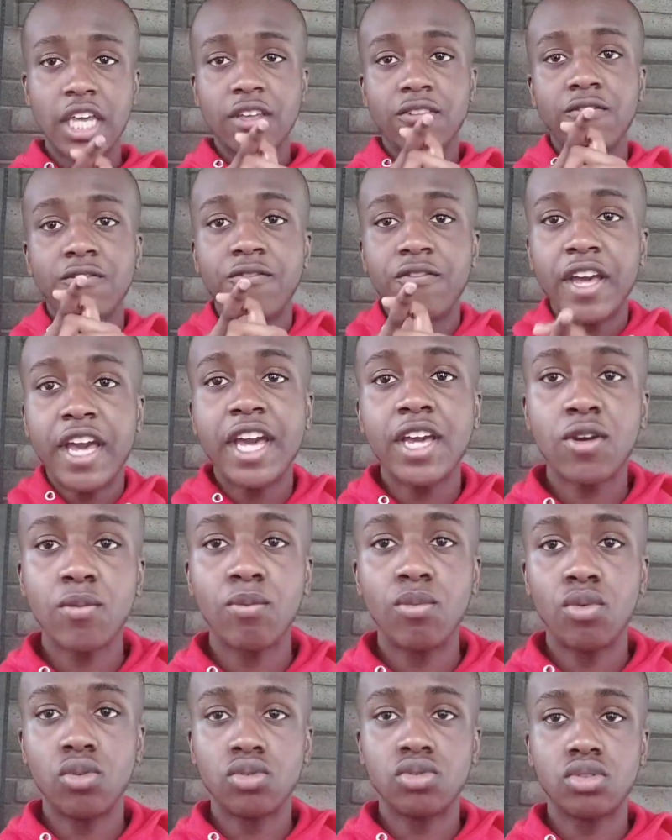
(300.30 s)

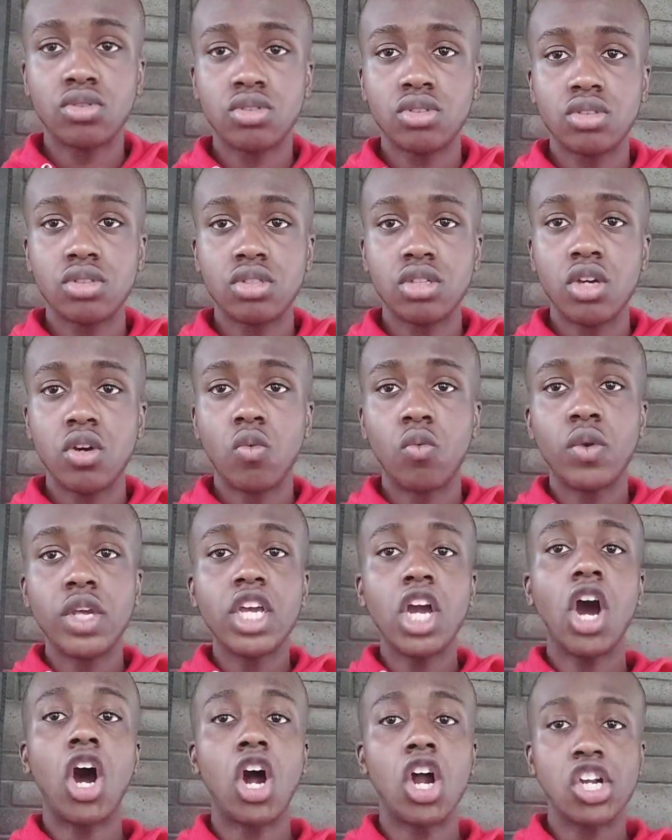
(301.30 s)
enfermos.
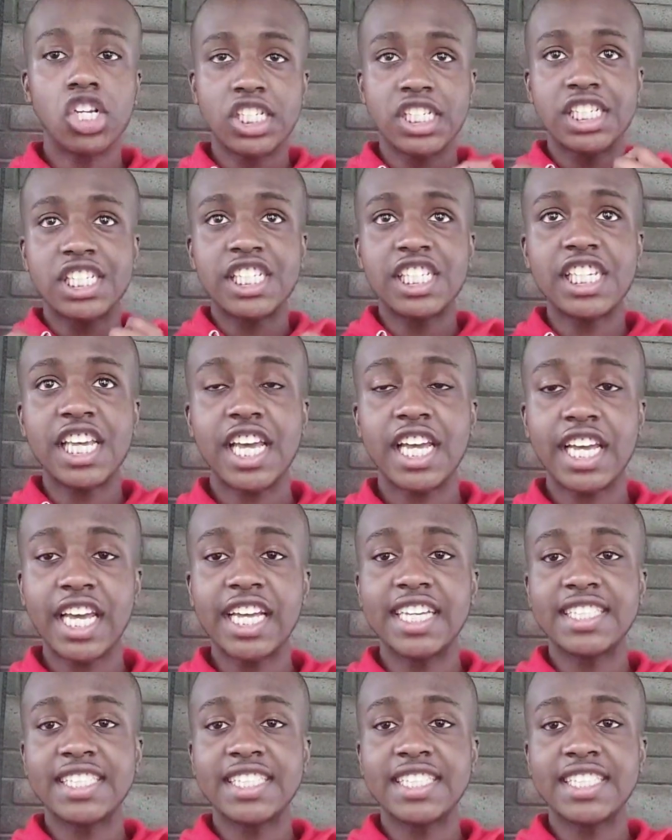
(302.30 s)
We are sick.